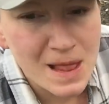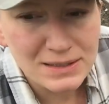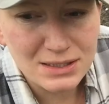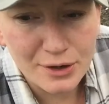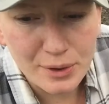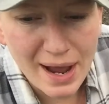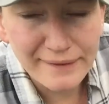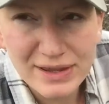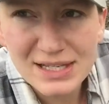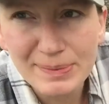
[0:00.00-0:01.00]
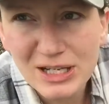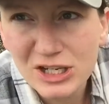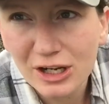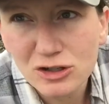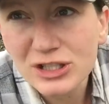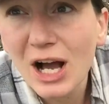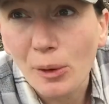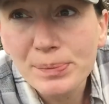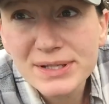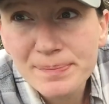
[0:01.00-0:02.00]
So having the spice shaker just
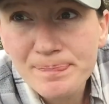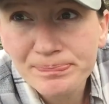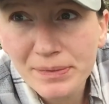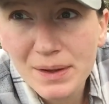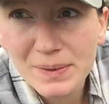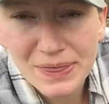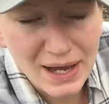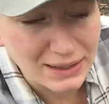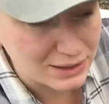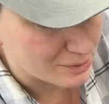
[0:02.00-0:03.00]
helps with that a little